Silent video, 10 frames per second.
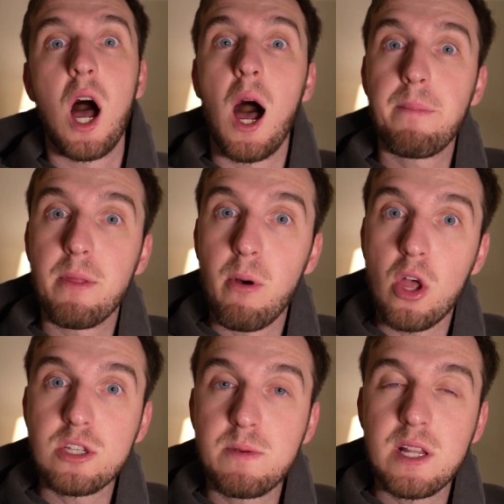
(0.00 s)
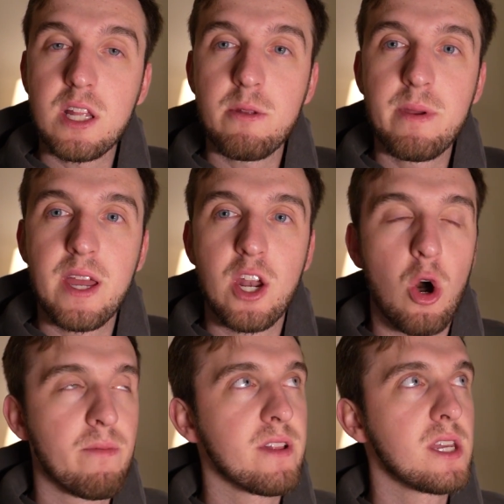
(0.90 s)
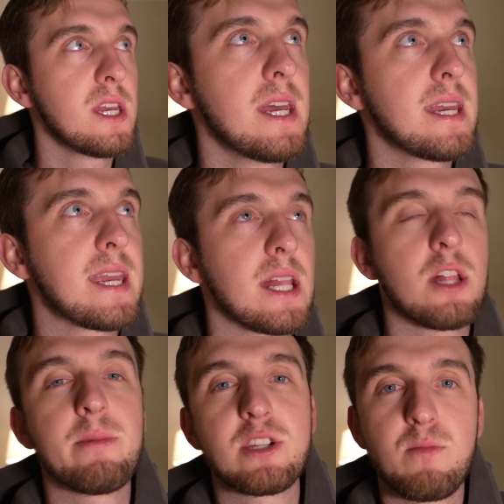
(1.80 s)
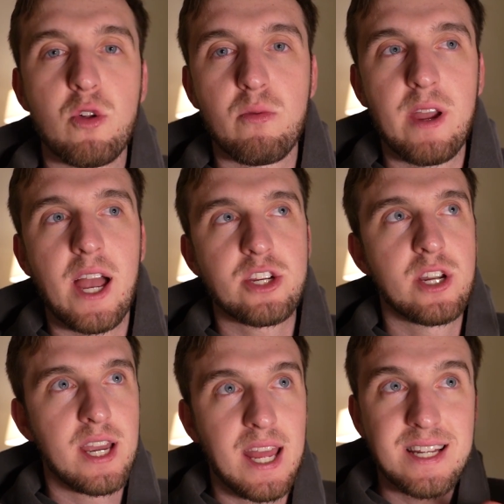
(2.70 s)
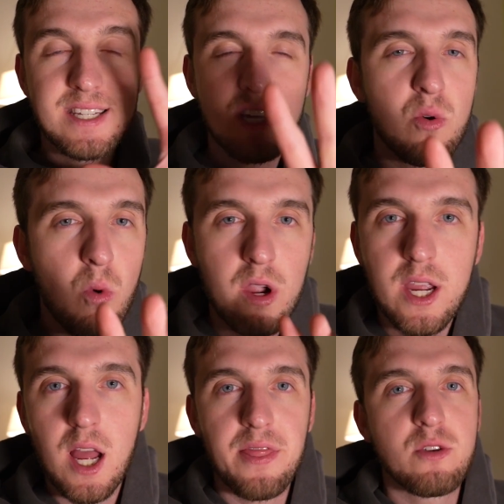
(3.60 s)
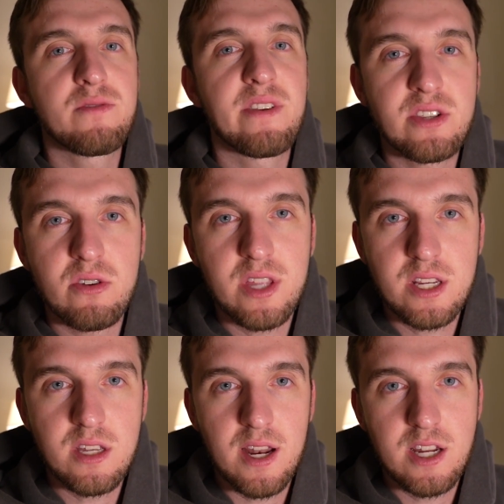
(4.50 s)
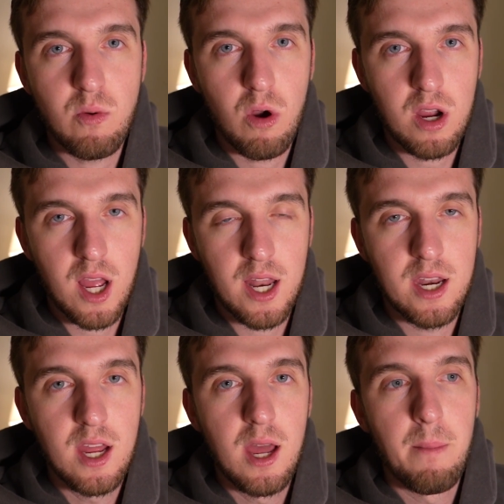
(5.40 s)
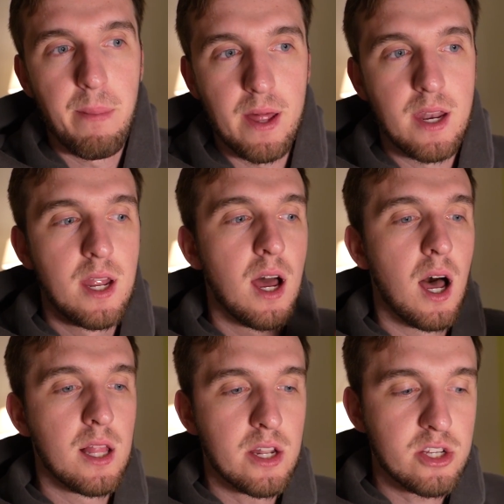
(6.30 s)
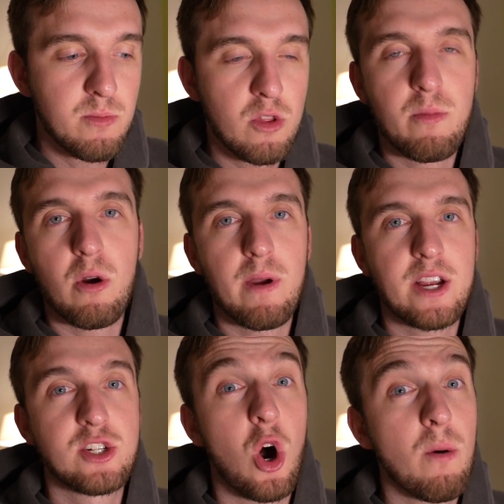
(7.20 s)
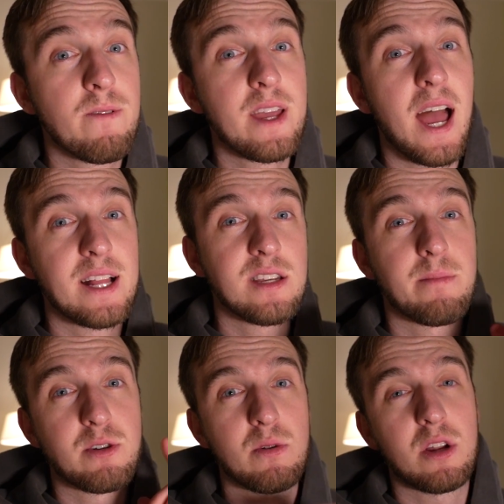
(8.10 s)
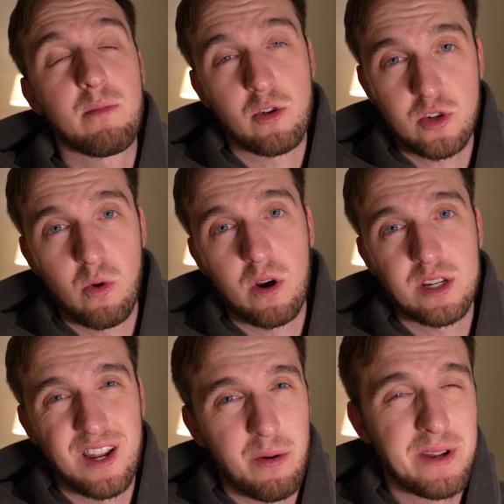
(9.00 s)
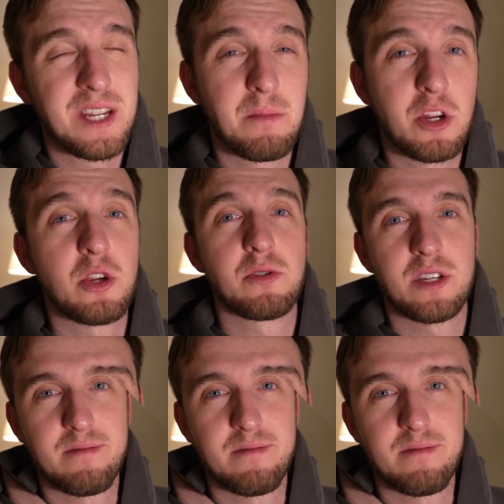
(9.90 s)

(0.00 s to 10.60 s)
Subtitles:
up the ball speed a little bit, and hopefully get a little bit smoother reaction. Again, still working on those physical things that I need to work on, but a little smoother ball reaction hopefully adds up to a little more score because I know my team could use it.